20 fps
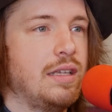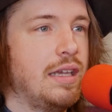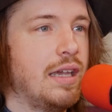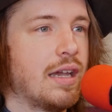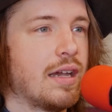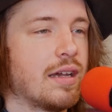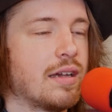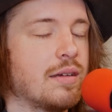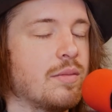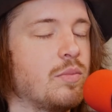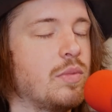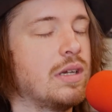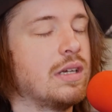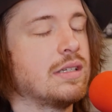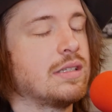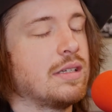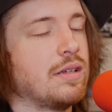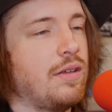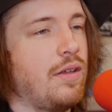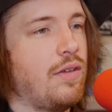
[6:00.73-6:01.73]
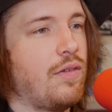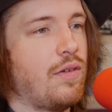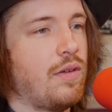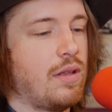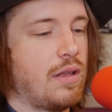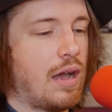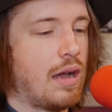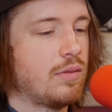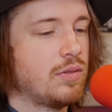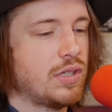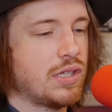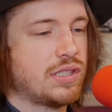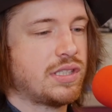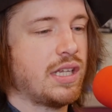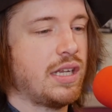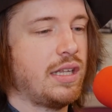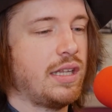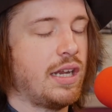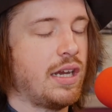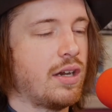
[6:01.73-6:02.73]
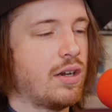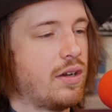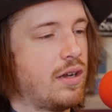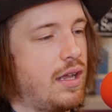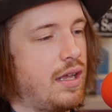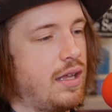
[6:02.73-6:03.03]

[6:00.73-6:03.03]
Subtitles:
Yeah, because I was just sitting there,